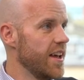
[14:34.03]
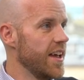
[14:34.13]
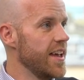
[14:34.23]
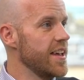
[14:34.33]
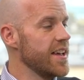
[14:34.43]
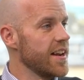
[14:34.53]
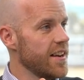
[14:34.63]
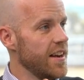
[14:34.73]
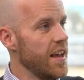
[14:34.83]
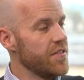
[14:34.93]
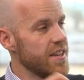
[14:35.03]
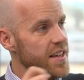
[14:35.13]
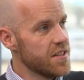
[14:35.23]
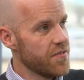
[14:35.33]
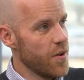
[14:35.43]
He left
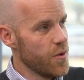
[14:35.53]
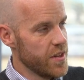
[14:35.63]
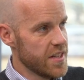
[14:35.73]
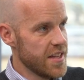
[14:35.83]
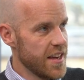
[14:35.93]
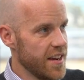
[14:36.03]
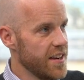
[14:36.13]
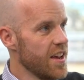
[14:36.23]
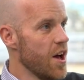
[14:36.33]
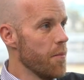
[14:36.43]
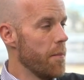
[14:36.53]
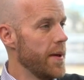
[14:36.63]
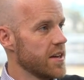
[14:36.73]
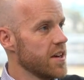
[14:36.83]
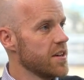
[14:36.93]
his phone at the scene, but
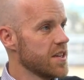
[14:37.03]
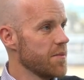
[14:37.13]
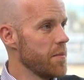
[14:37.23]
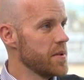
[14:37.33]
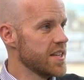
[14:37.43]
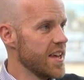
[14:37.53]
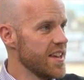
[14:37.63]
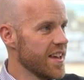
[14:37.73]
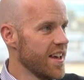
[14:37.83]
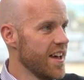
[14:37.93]
picked hers up by mistake